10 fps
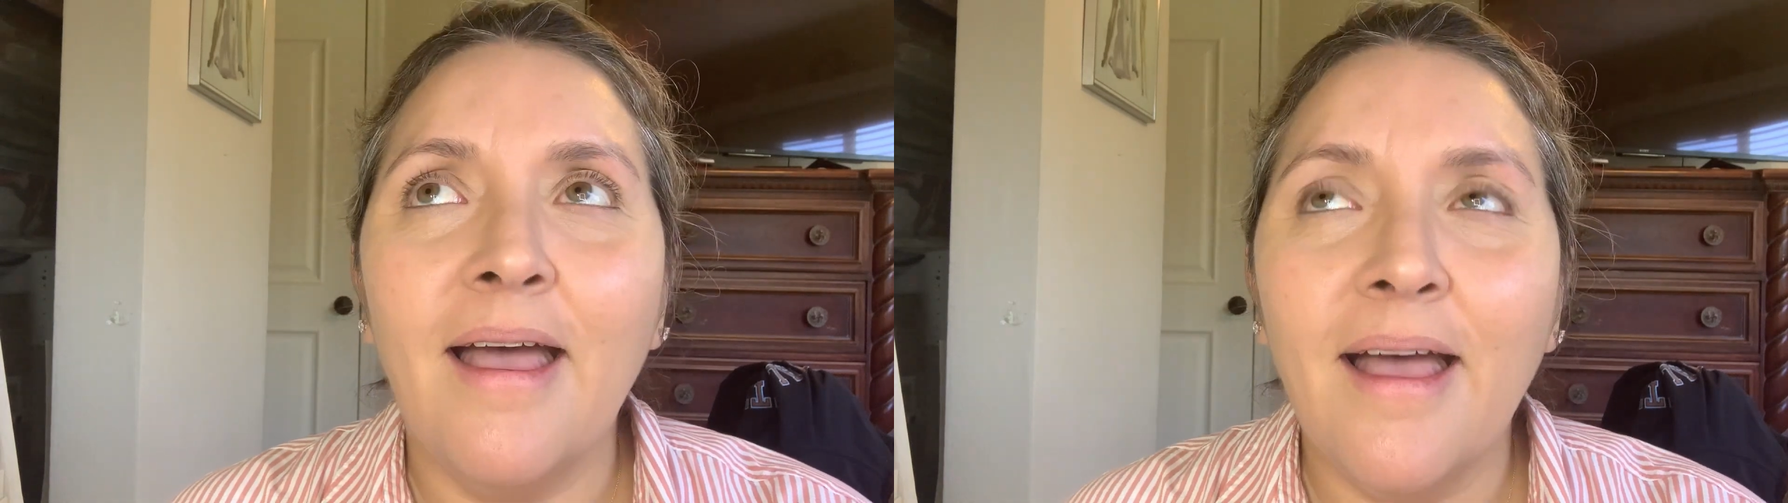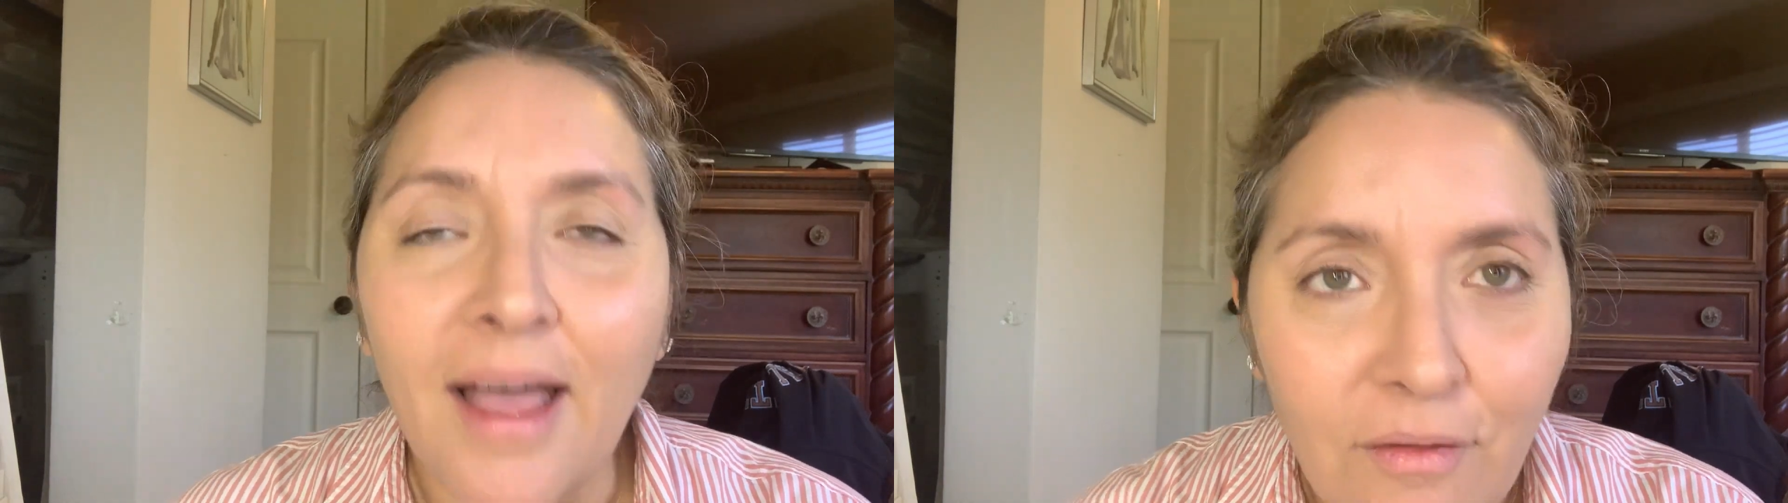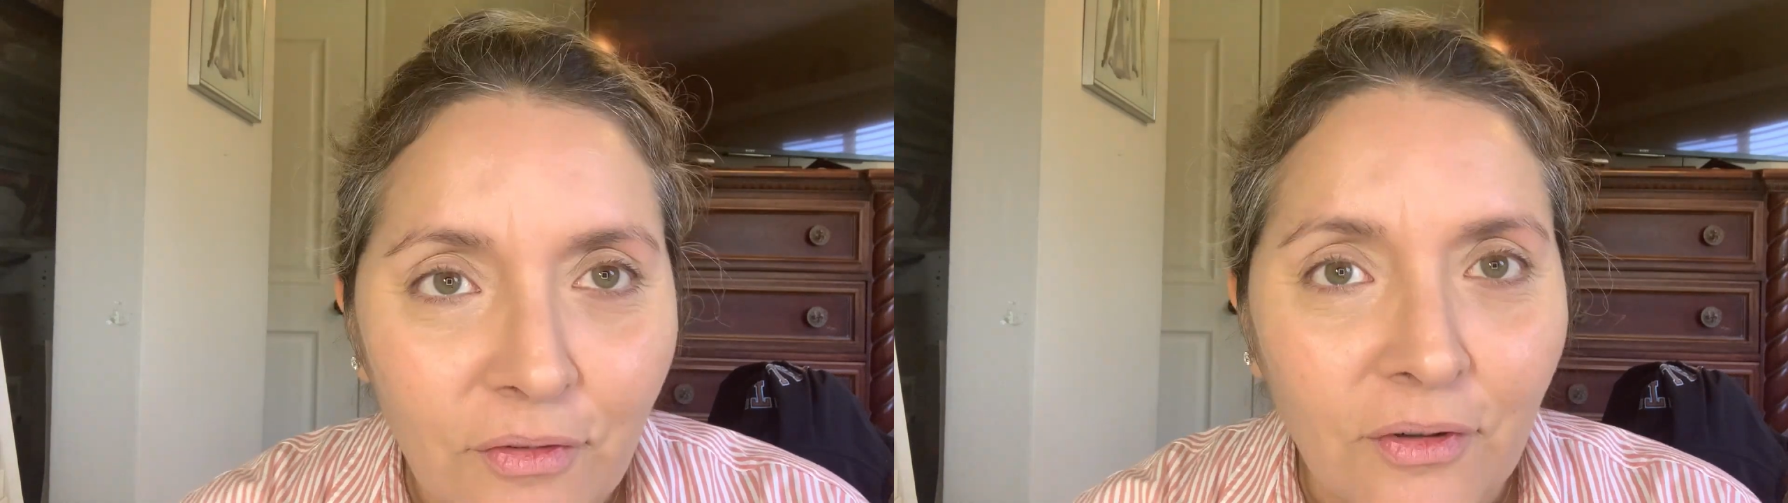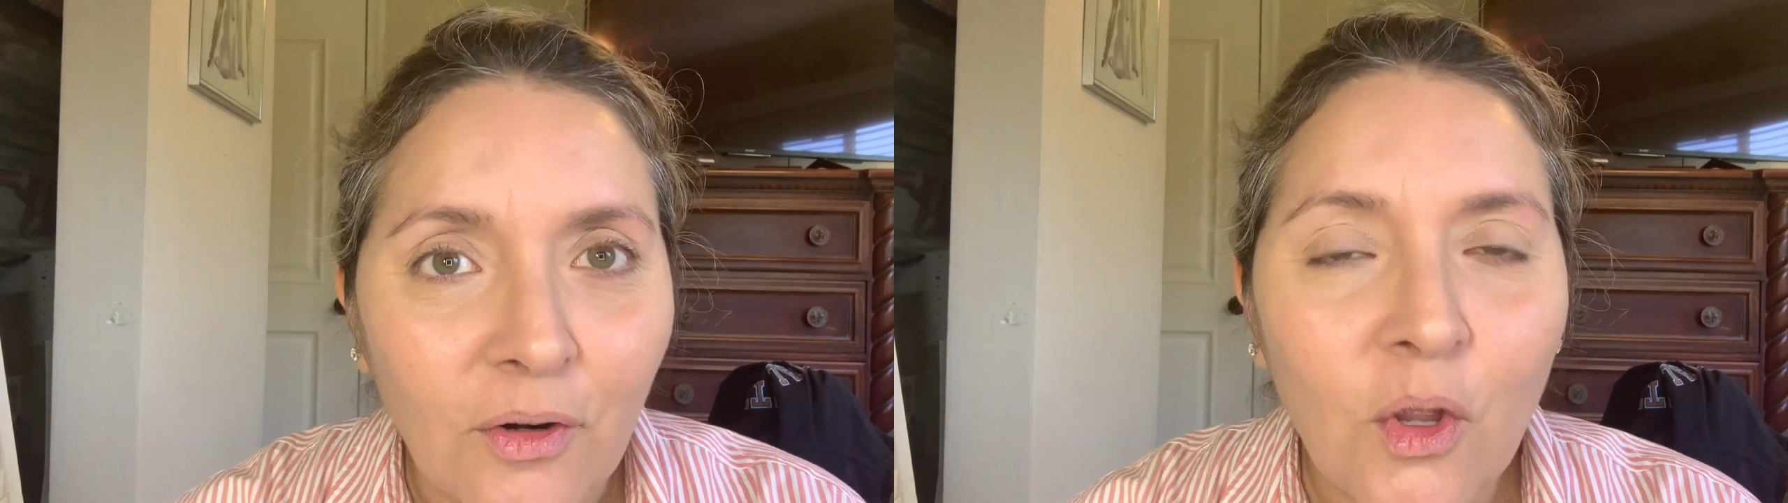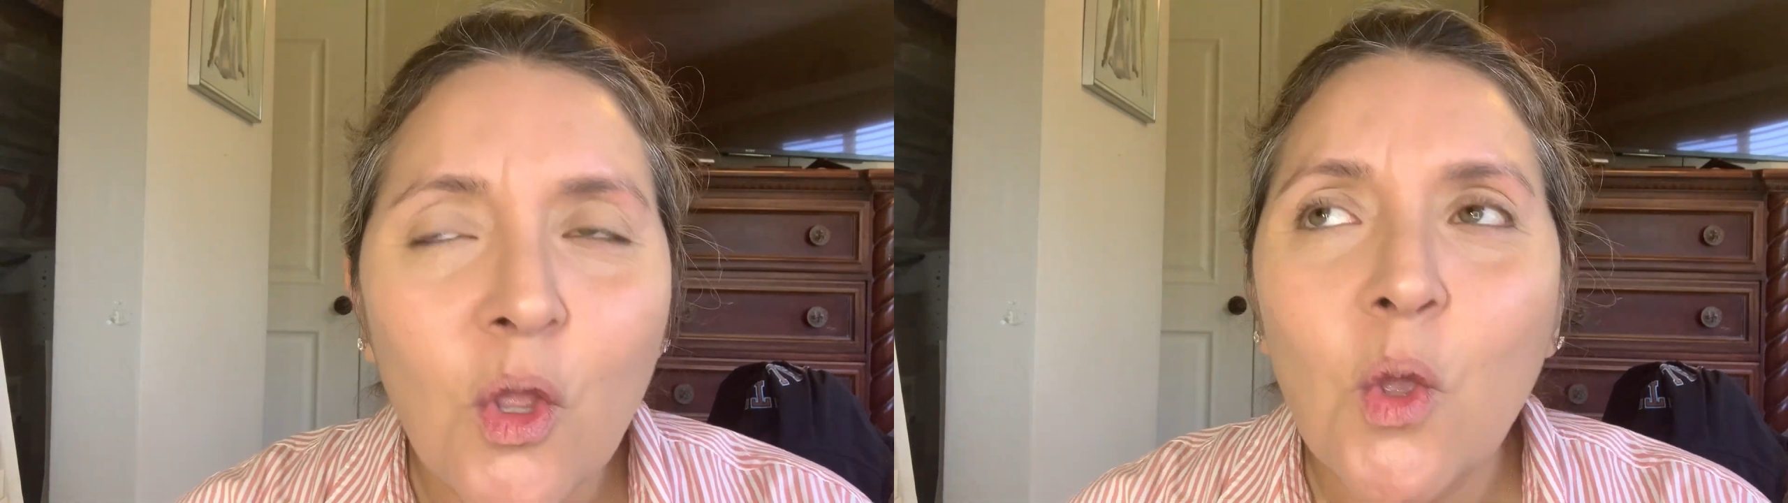ever.
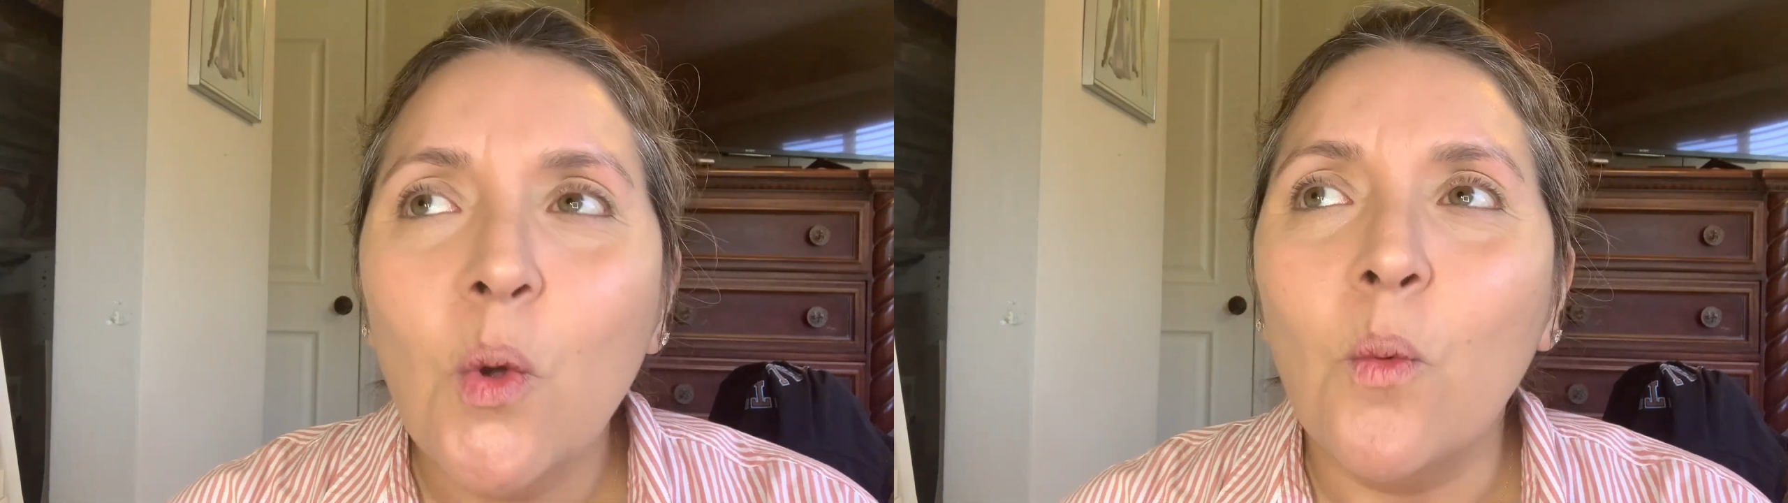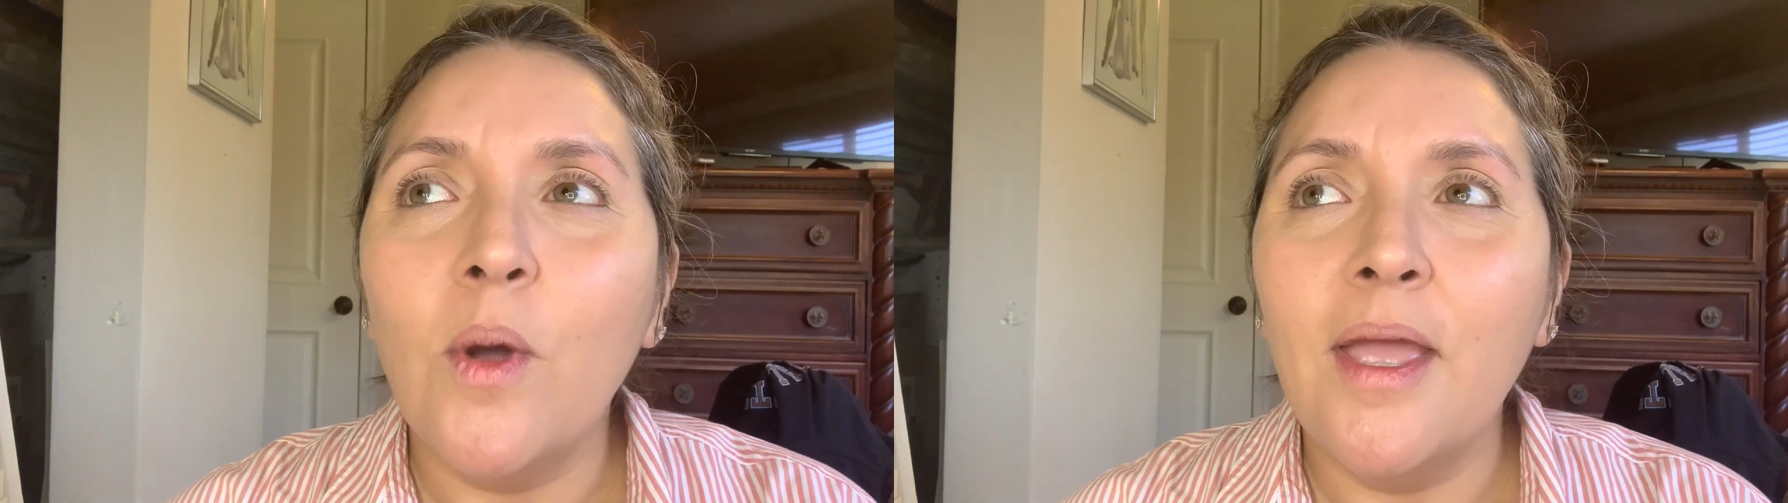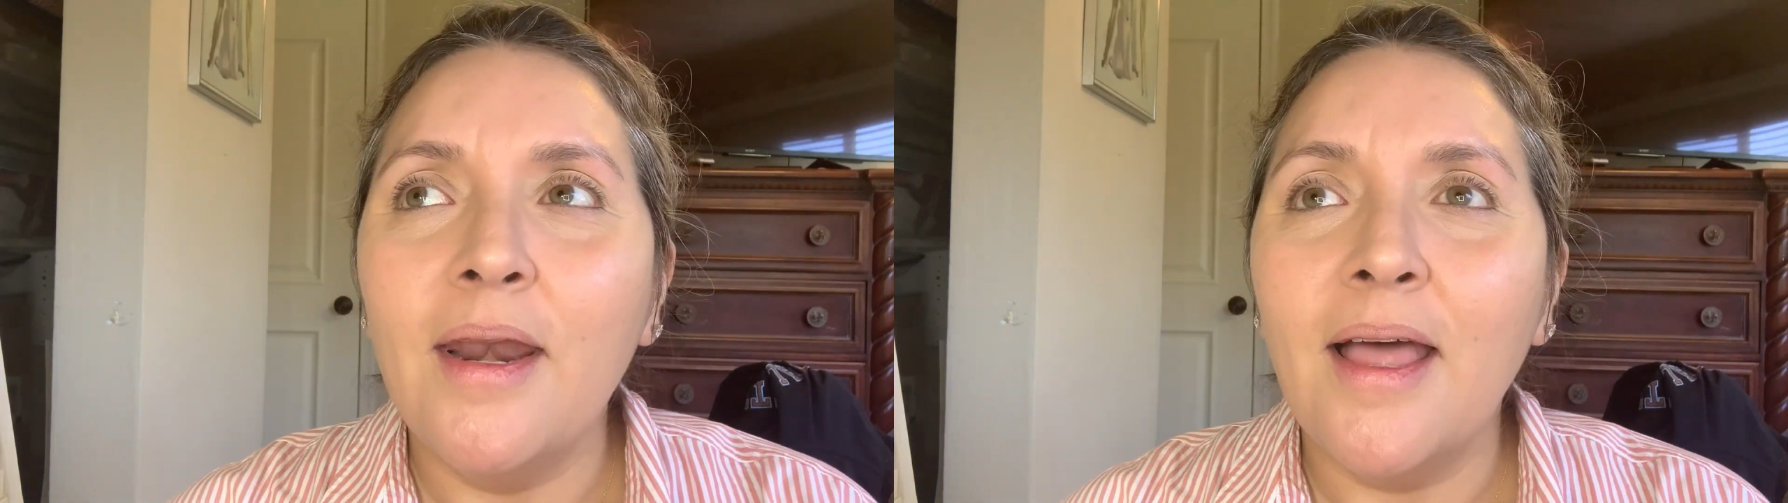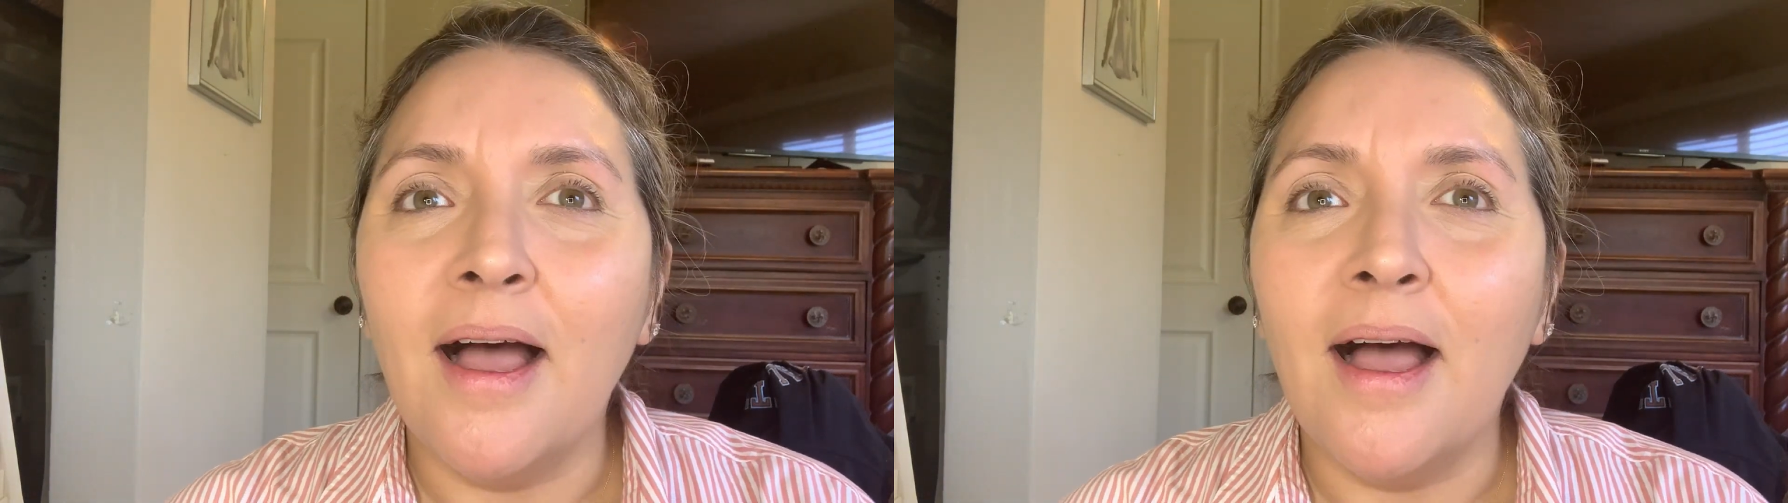When